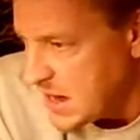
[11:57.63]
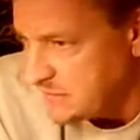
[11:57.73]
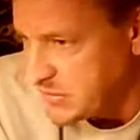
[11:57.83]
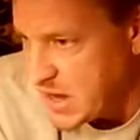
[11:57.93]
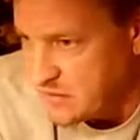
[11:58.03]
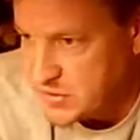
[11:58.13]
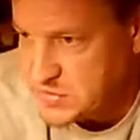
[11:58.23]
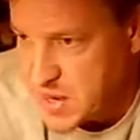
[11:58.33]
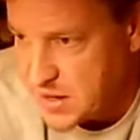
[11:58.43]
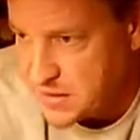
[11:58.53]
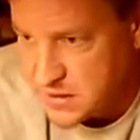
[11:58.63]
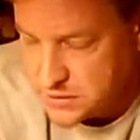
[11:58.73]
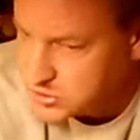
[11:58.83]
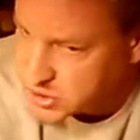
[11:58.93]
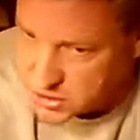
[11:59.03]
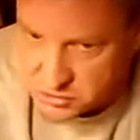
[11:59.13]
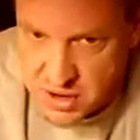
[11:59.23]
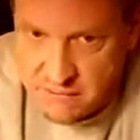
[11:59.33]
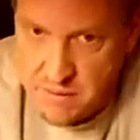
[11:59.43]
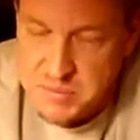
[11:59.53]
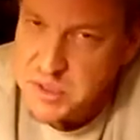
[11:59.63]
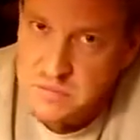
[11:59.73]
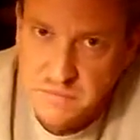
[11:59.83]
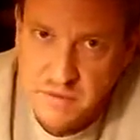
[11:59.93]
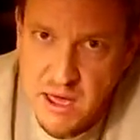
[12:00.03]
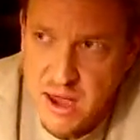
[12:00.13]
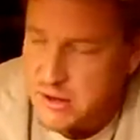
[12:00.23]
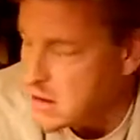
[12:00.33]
have to have a spot that you're just going to drive up to and fly.